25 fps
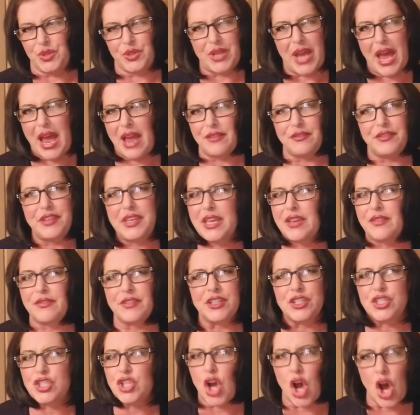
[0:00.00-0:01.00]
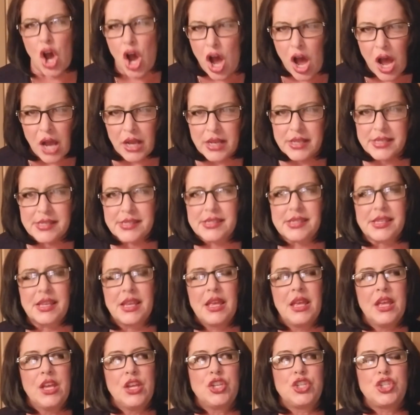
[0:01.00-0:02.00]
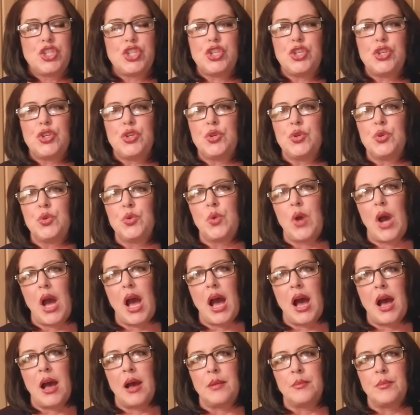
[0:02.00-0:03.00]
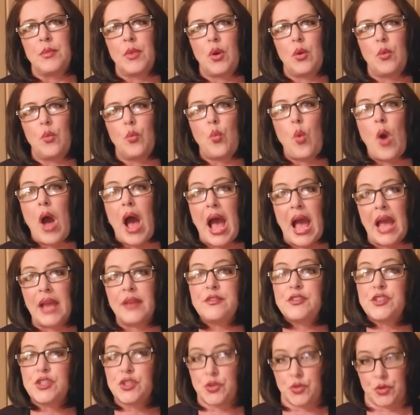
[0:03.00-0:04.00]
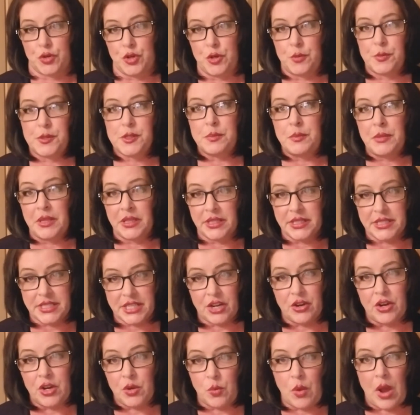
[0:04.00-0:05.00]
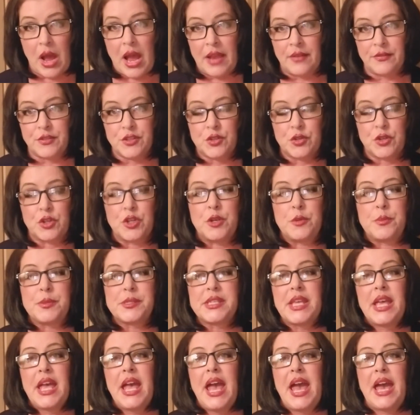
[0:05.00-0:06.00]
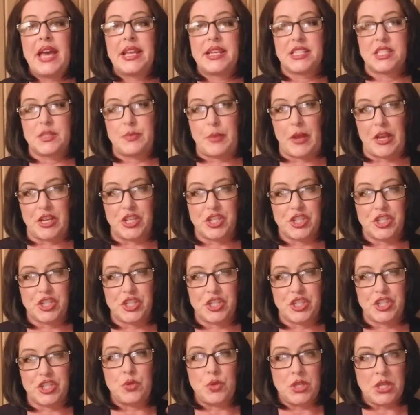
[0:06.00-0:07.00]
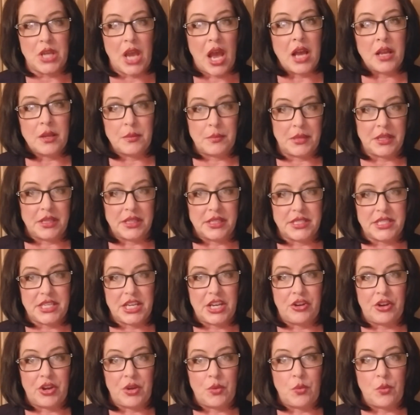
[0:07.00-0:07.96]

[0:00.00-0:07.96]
I've given talks to wives groups, military wives groups, and especially to young military